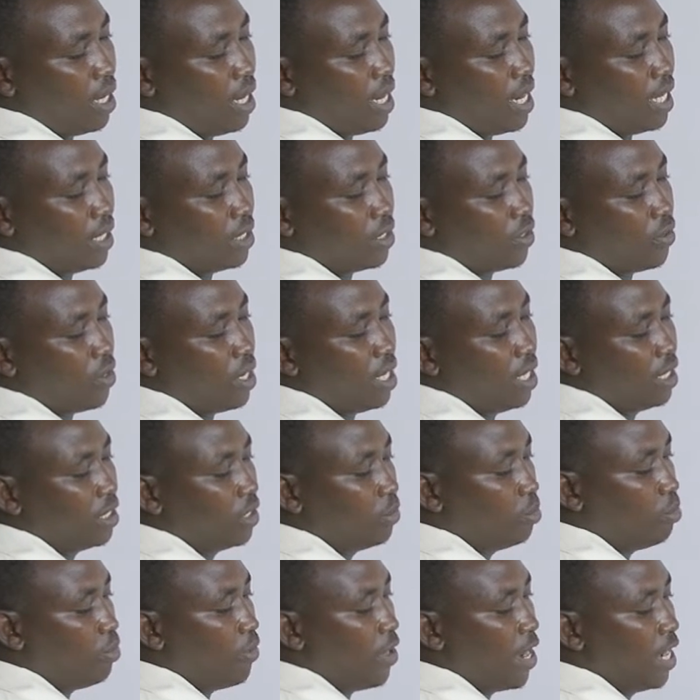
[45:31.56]
let's call
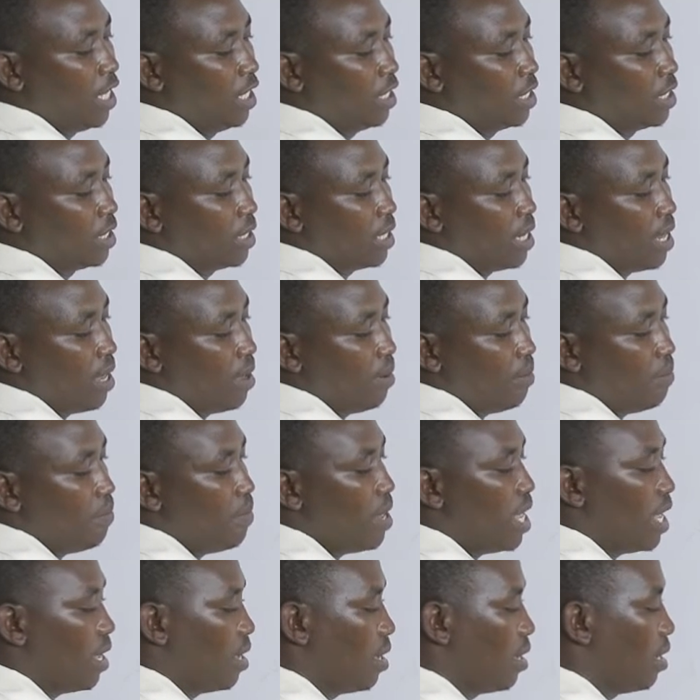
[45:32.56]
it point
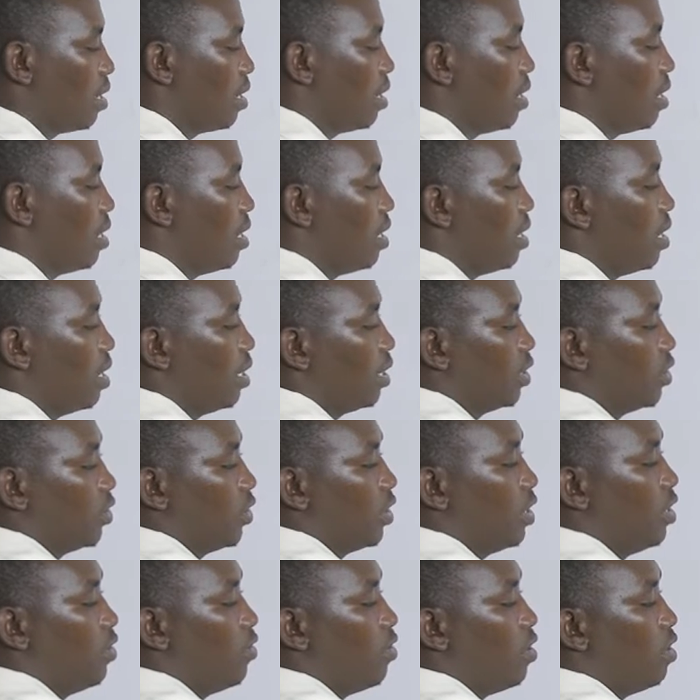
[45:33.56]
B.
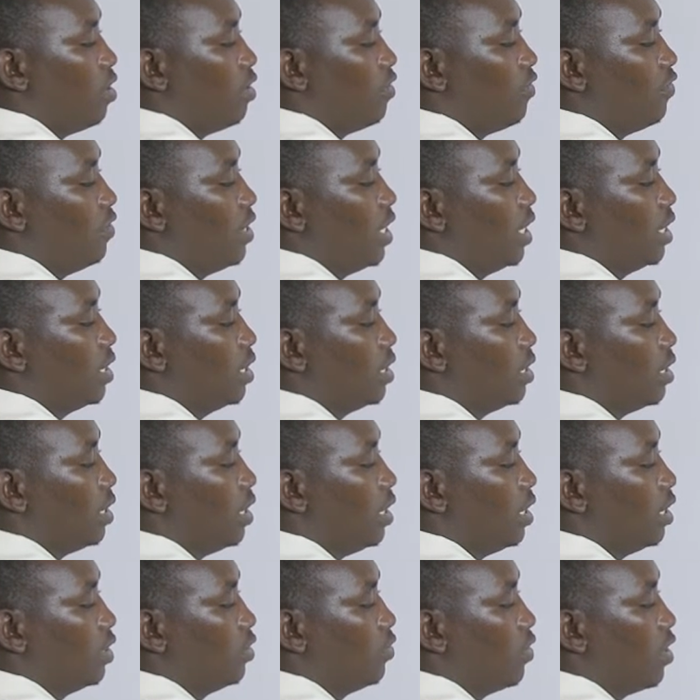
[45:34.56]
So the whole of this
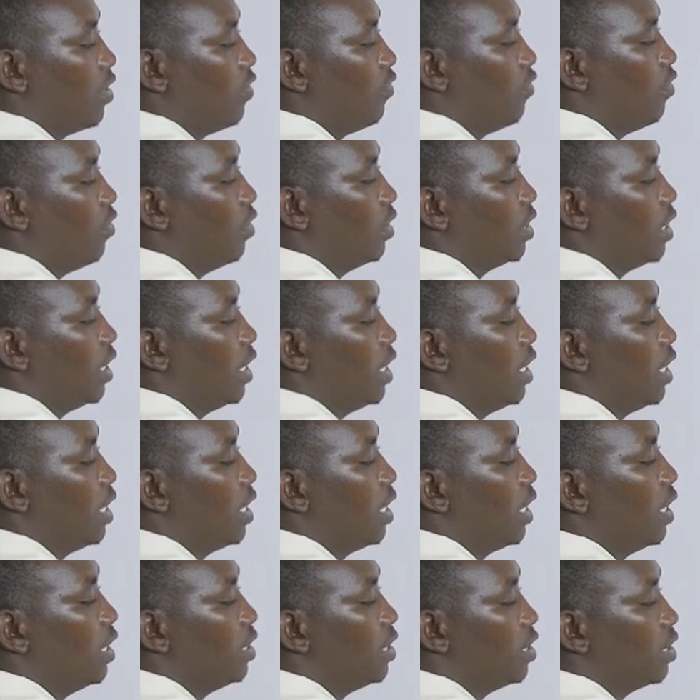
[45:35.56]
is 140
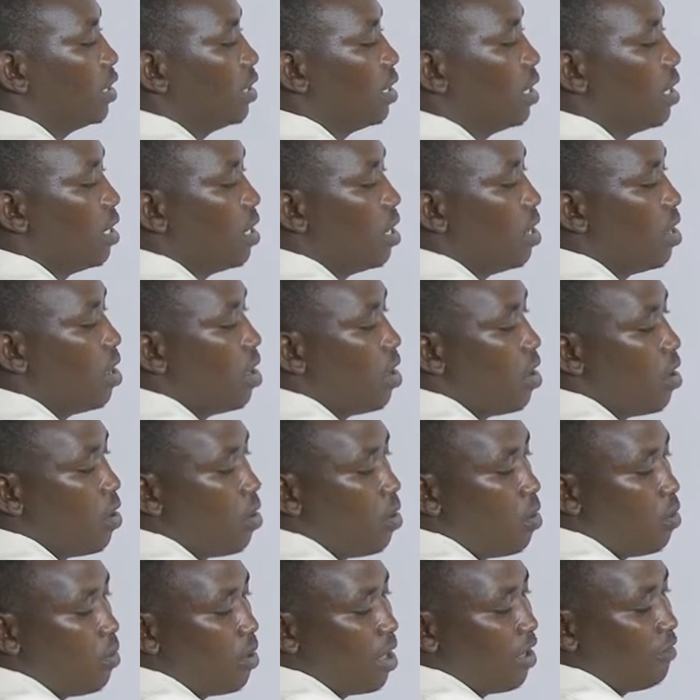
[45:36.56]
degrees.
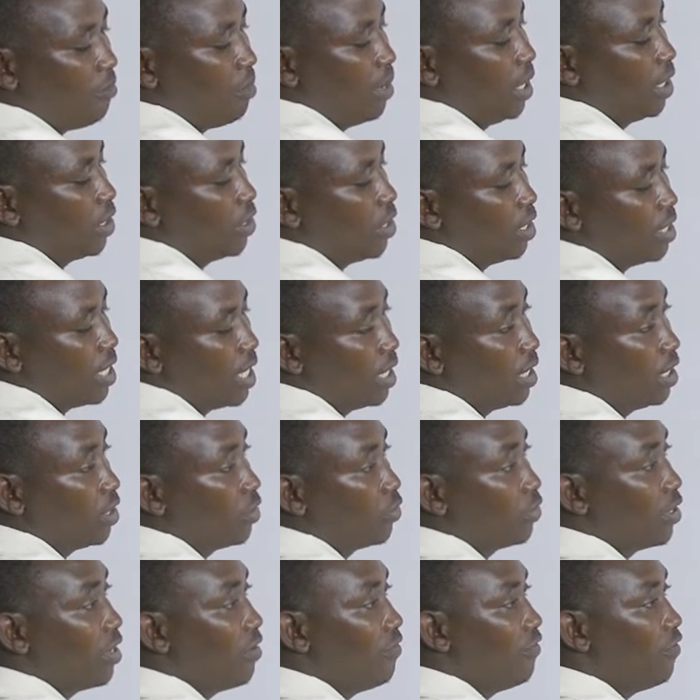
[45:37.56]
We have been told that
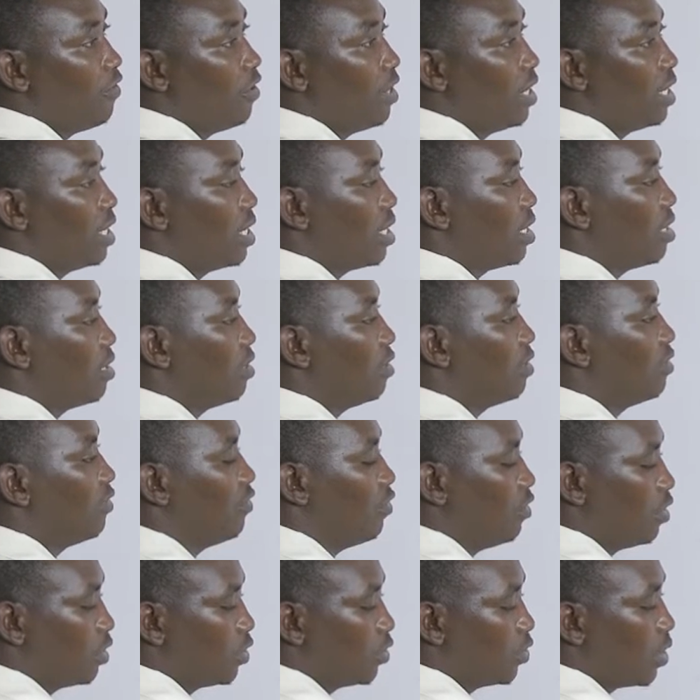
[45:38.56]
it traveled
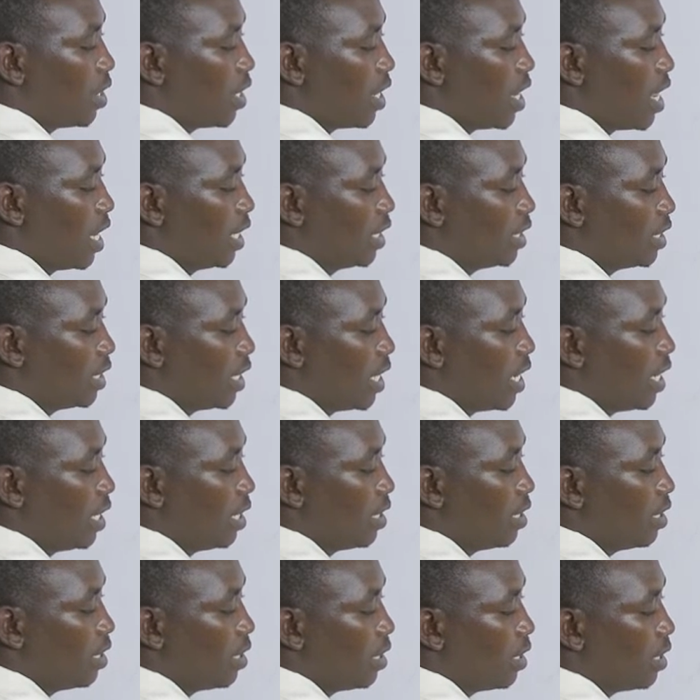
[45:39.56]
for
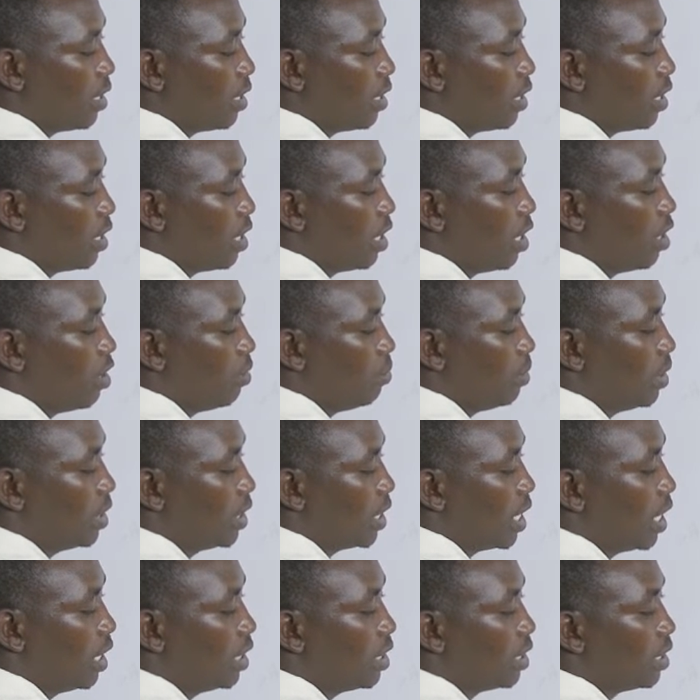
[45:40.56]
210
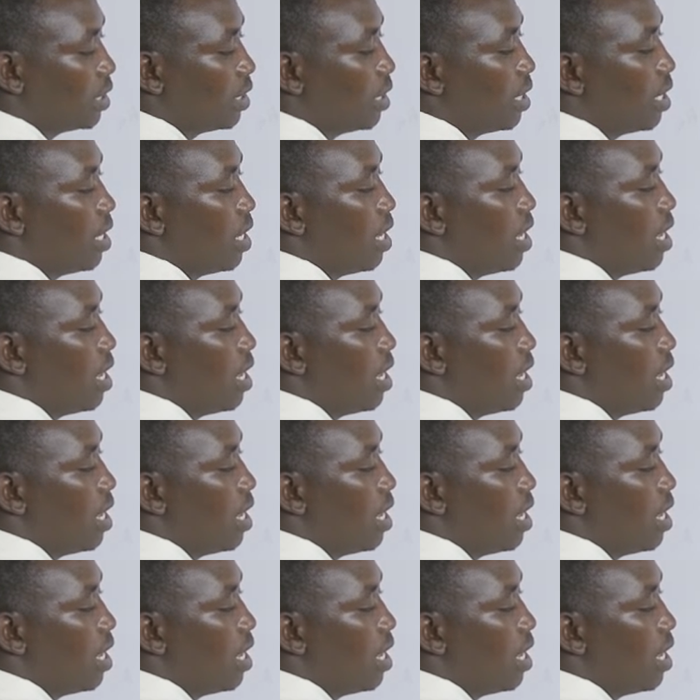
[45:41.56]
kilometers.